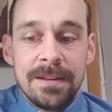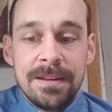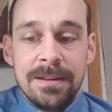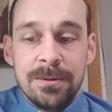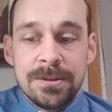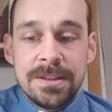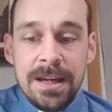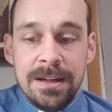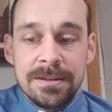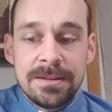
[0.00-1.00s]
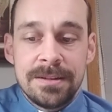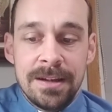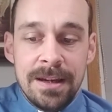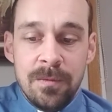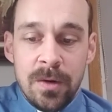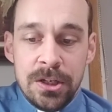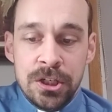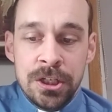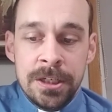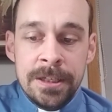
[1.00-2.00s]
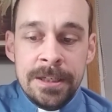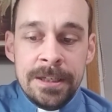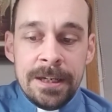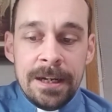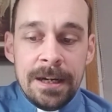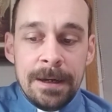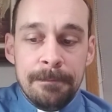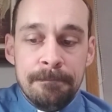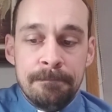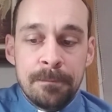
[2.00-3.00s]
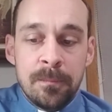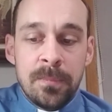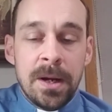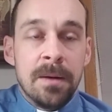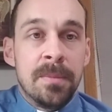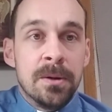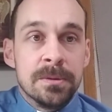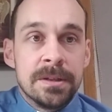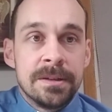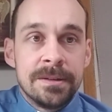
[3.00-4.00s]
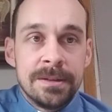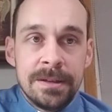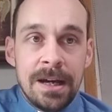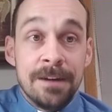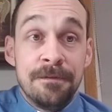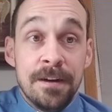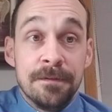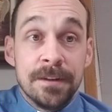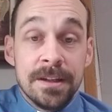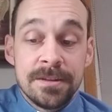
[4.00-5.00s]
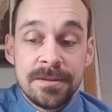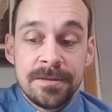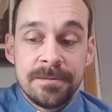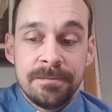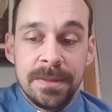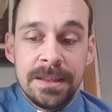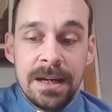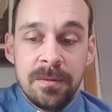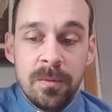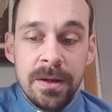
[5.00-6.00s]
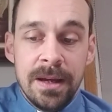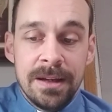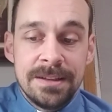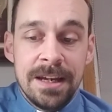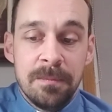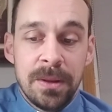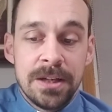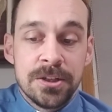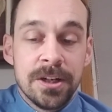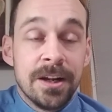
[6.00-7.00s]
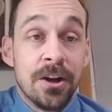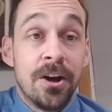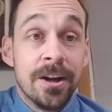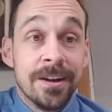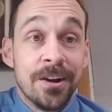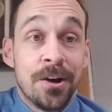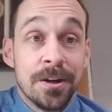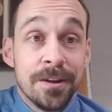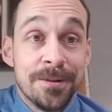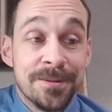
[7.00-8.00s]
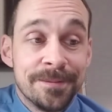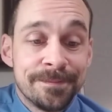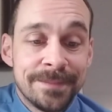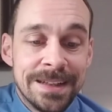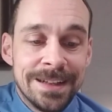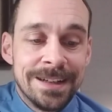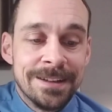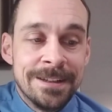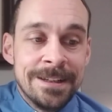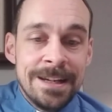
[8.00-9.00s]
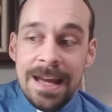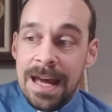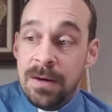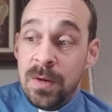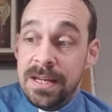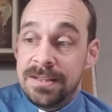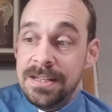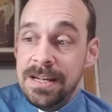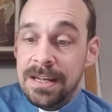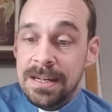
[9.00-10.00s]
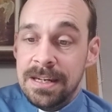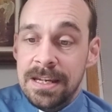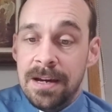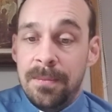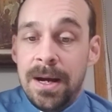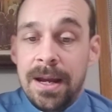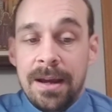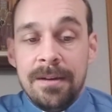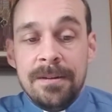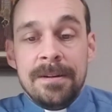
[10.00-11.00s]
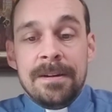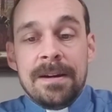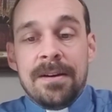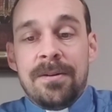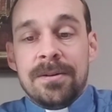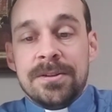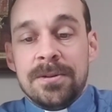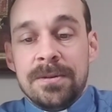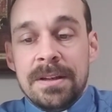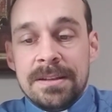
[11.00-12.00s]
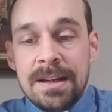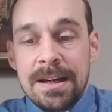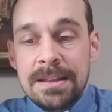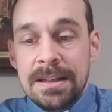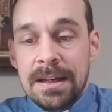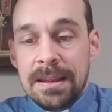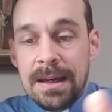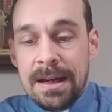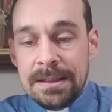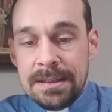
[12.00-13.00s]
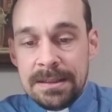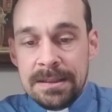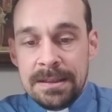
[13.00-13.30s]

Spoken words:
those things in which bring about unfaithfulness, but that we take pleasure in God and God alone. And we see in Nehemiah also this idea that